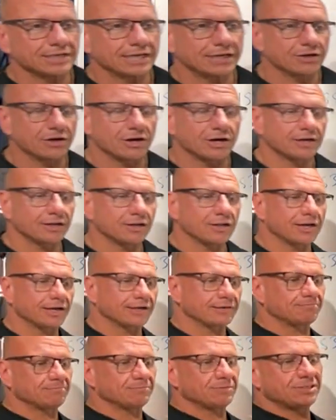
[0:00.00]
that kind of
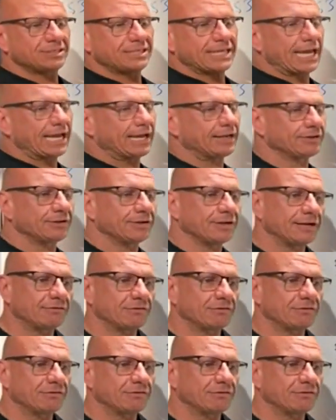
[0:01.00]
like standard.